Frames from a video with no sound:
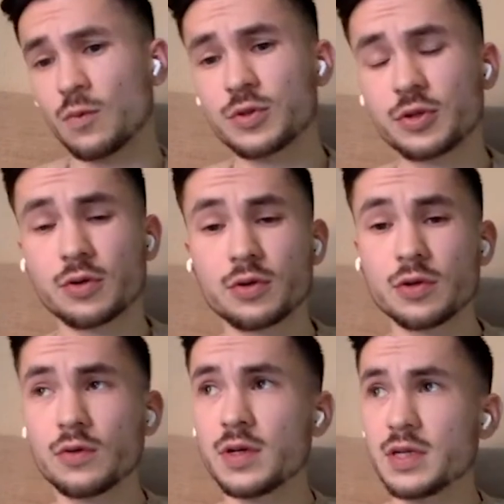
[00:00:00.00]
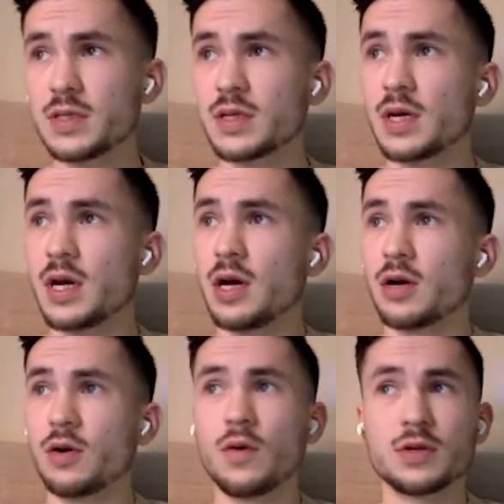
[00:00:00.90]
what you could do is
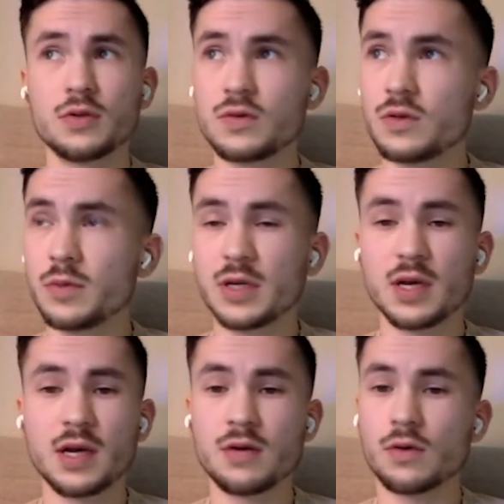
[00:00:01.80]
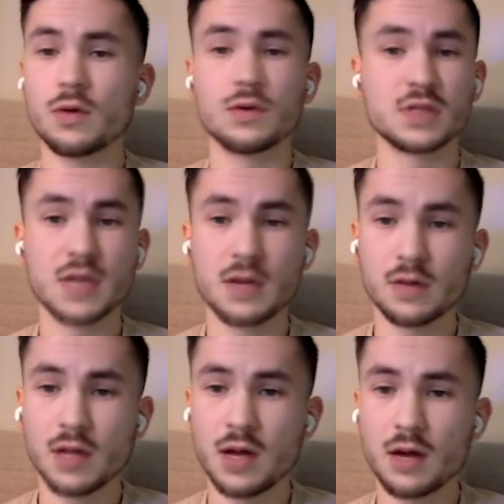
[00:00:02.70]
go on YouTube again or go on
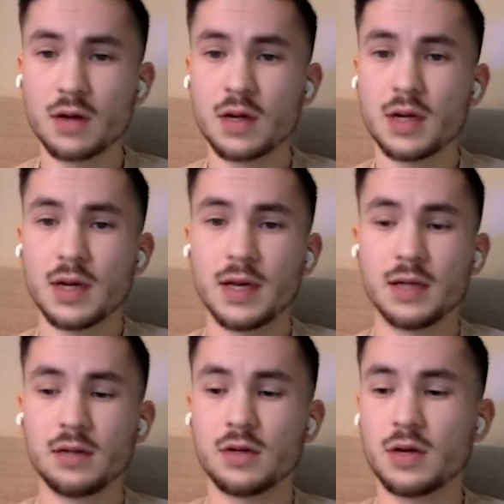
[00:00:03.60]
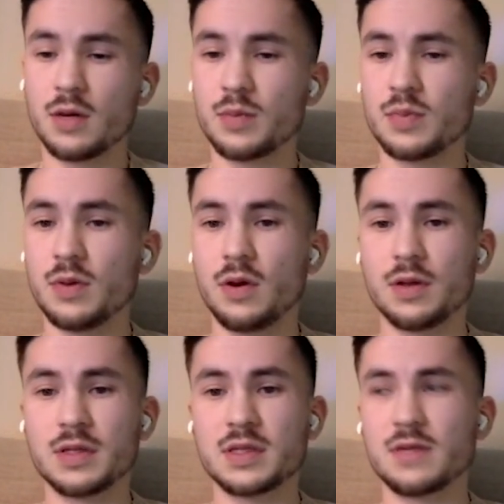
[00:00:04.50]
SoundCloud and look up
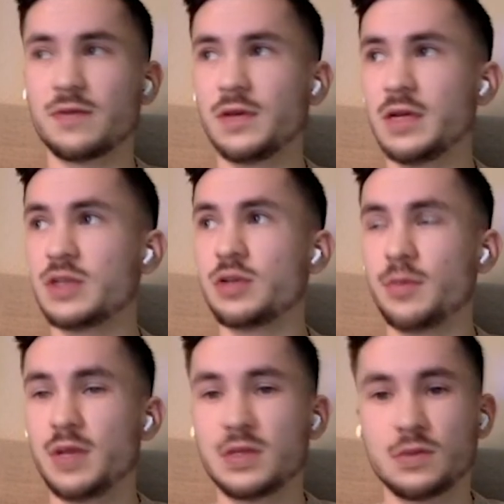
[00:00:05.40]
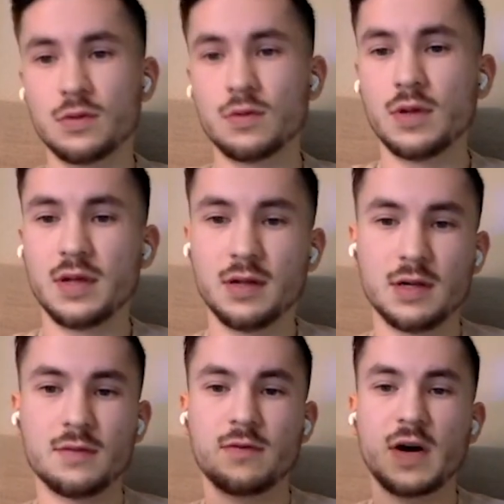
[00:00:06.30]
all these different instrumental
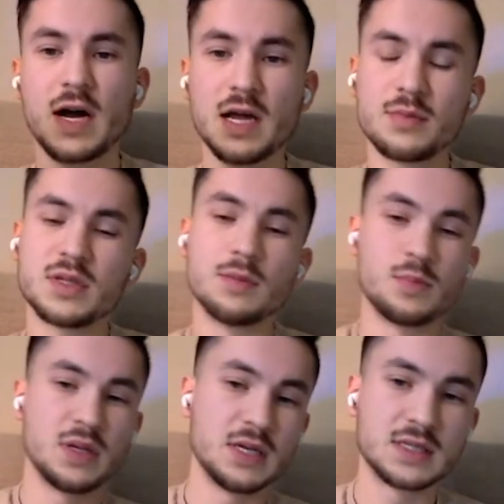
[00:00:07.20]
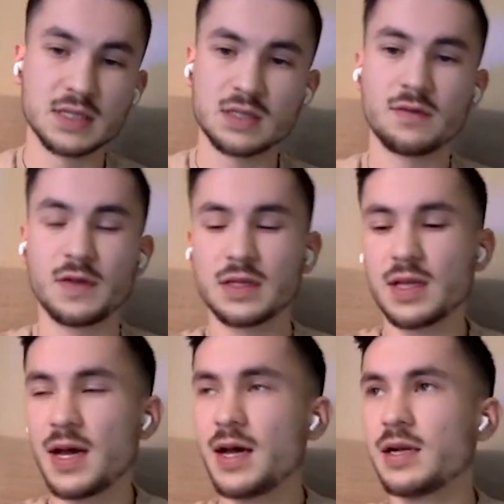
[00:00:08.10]
and vibes and beats and stuff like
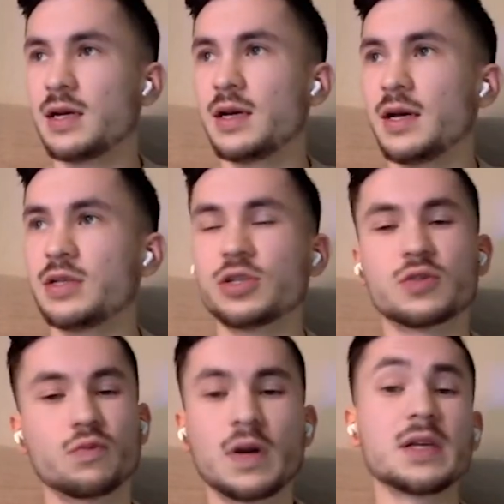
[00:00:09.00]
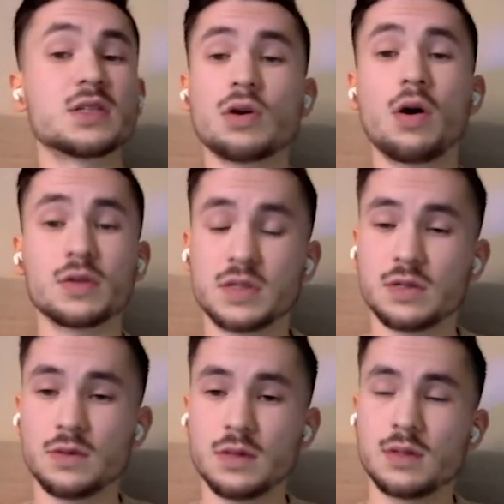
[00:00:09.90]
that and just write songs
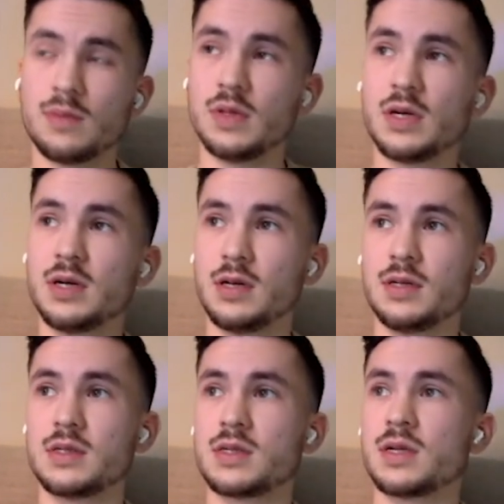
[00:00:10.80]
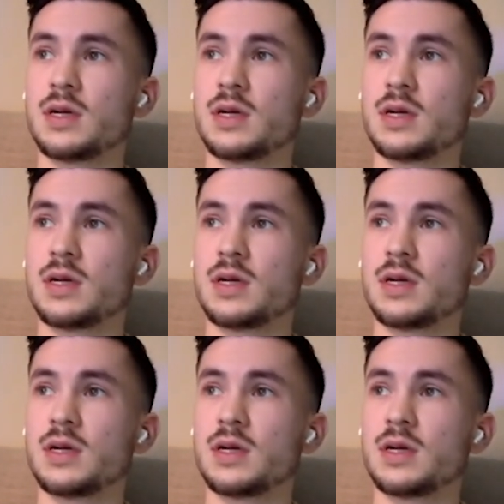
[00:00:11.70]
to it because